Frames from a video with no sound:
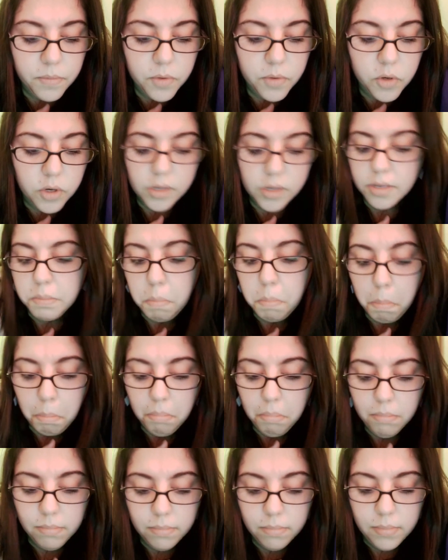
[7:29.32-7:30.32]
Just
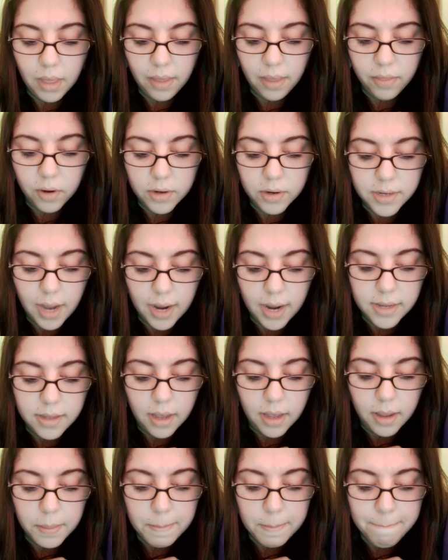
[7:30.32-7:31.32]
think they're
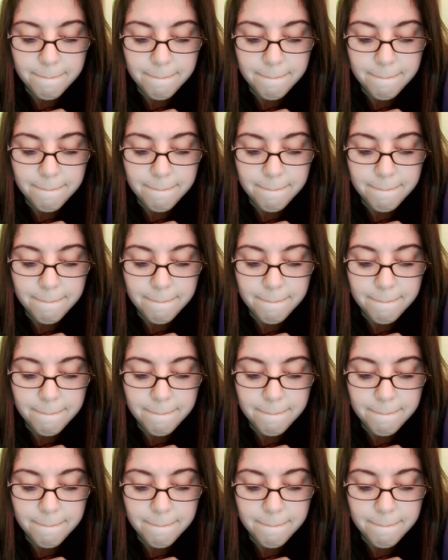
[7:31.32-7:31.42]
sexy.